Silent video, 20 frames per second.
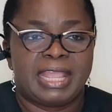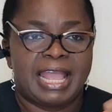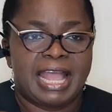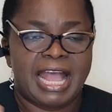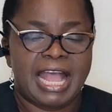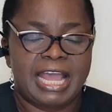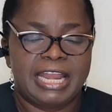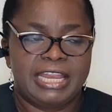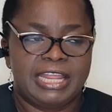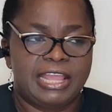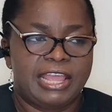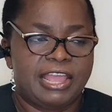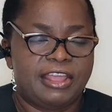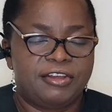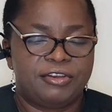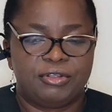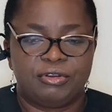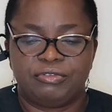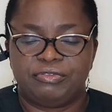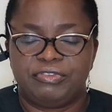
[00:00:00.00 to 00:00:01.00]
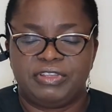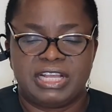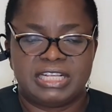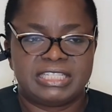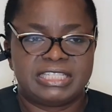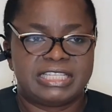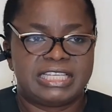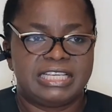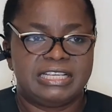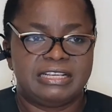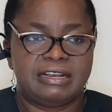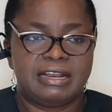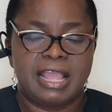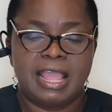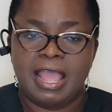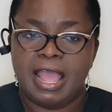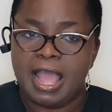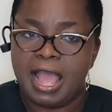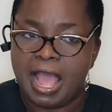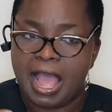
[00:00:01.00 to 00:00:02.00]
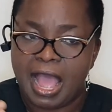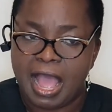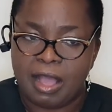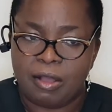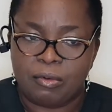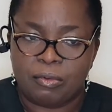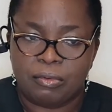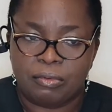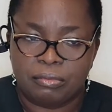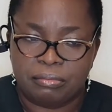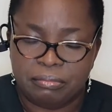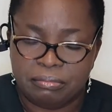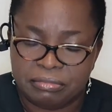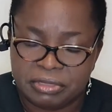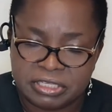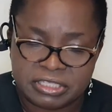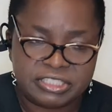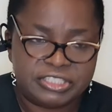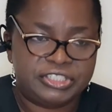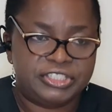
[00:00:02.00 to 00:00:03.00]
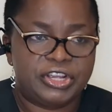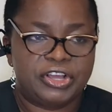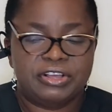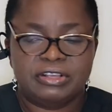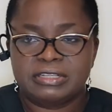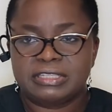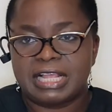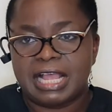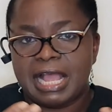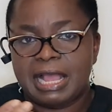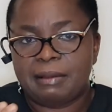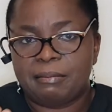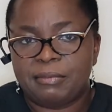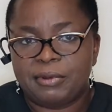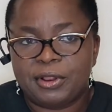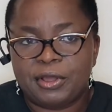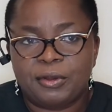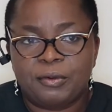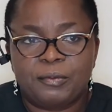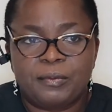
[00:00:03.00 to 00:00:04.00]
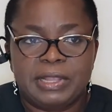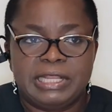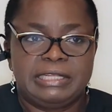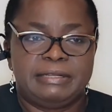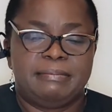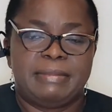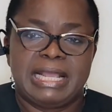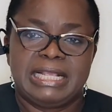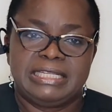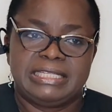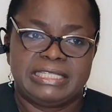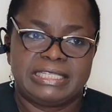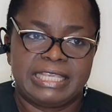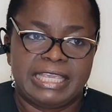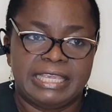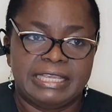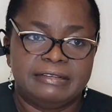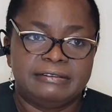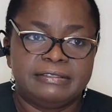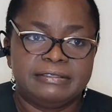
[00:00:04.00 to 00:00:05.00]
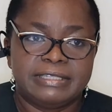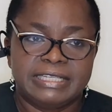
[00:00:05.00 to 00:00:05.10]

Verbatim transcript: At the end of your skill, I will, Miss Jones, I'm done with my skill.